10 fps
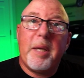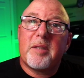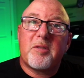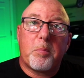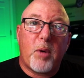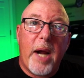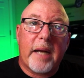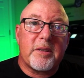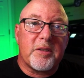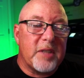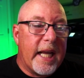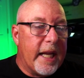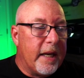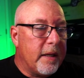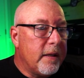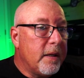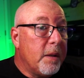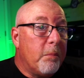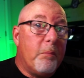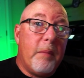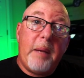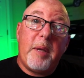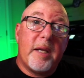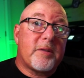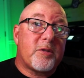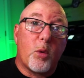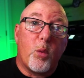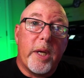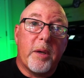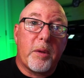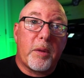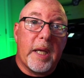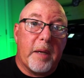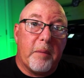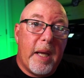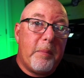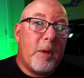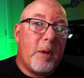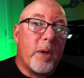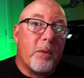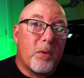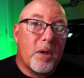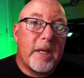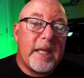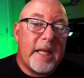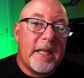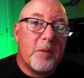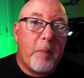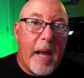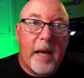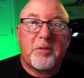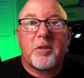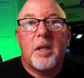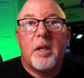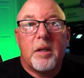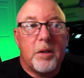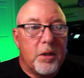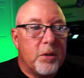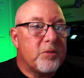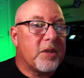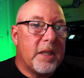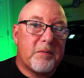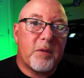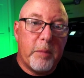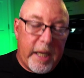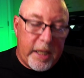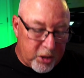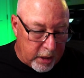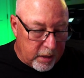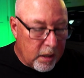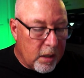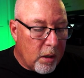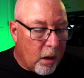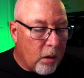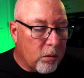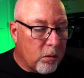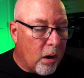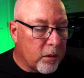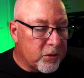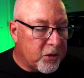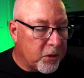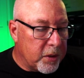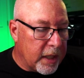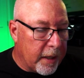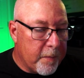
it's a practice net, maybe it's the real thing. Maybe we really need to pass news and information along to you.